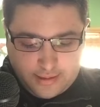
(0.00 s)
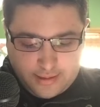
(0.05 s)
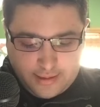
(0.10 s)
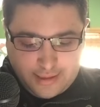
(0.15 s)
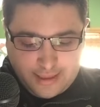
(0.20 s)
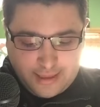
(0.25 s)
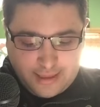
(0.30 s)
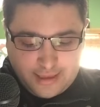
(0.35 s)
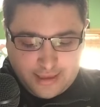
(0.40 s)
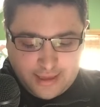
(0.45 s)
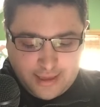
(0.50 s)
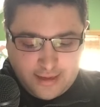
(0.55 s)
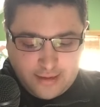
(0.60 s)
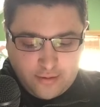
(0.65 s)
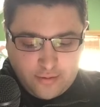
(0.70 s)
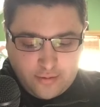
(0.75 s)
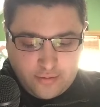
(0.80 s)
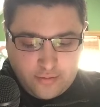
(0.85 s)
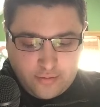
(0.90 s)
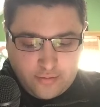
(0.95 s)
He
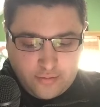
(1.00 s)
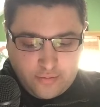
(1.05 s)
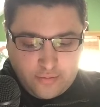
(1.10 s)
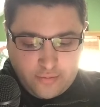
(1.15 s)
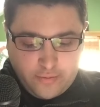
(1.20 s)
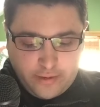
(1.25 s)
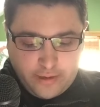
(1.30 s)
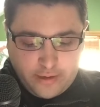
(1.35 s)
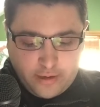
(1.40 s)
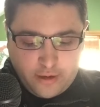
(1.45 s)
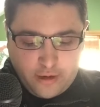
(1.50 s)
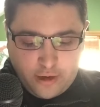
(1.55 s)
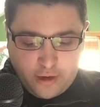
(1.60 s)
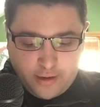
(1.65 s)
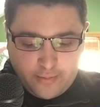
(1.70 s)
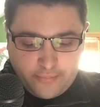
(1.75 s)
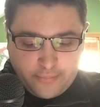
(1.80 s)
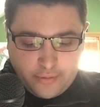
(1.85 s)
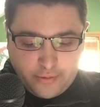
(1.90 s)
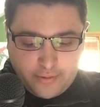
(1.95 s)
said, "We're
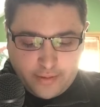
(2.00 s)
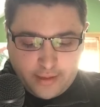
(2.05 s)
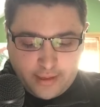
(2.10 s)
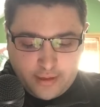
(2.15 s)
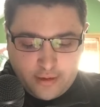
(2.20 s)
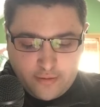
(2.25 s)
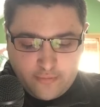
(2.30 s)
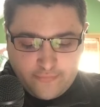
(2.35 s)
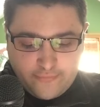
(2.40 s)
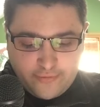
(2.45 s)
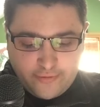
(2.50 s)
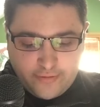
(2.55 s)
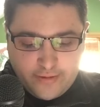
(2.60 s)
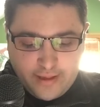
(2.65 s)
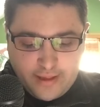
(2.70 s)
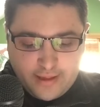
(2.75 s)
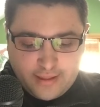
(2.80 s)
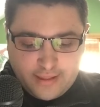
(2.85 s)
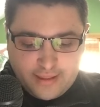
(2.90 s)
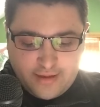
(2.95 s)
heartbroken over
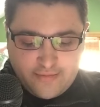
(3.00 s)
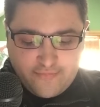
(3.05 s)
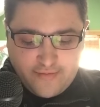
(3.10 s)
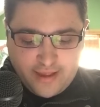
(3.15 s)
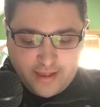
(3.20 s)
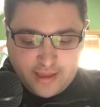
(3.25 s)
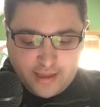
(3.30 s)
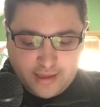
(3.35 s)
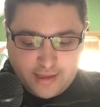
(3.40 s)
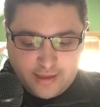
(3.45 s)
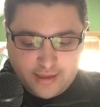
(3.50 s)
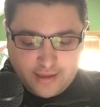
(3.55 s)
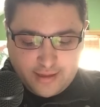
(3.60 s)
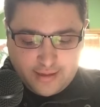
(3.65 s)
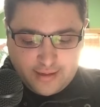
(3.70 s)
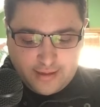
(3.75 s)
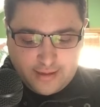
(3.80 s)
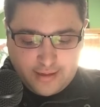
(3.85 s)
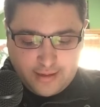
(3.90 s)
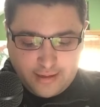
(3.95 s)
the events
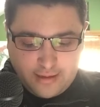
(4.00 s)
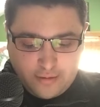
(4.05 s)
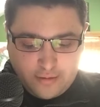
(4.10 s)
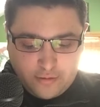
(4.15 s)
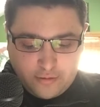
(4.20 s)
in